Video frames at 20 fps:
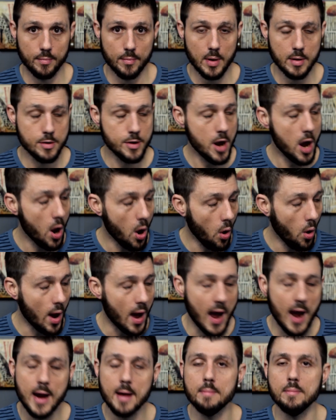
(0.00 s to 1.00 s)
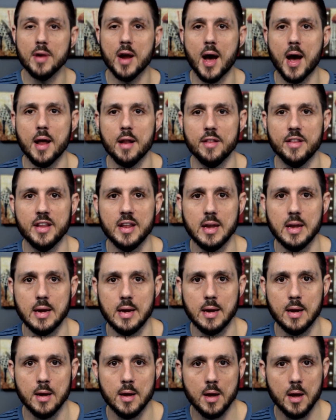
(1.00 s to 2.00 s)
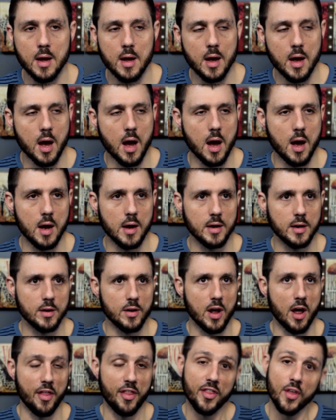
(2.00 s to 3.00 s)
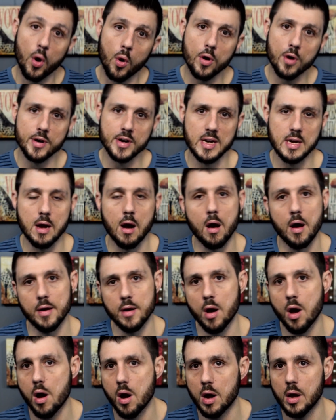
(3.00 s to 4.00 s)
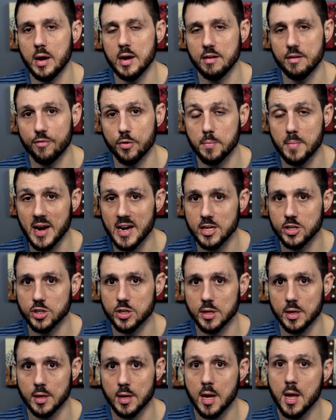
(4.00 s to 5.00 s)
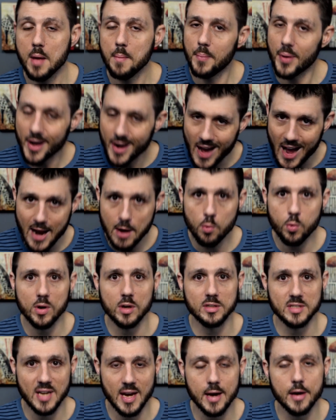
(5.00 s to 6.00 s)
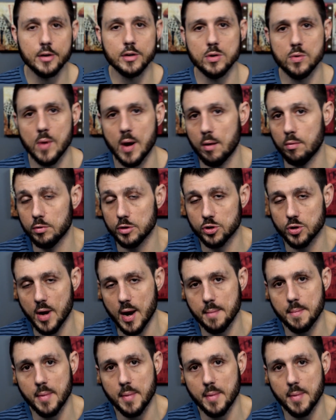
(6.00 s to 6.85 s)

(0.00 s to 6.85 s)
No, I'm not the authority on all information, but I will tell you, I will try my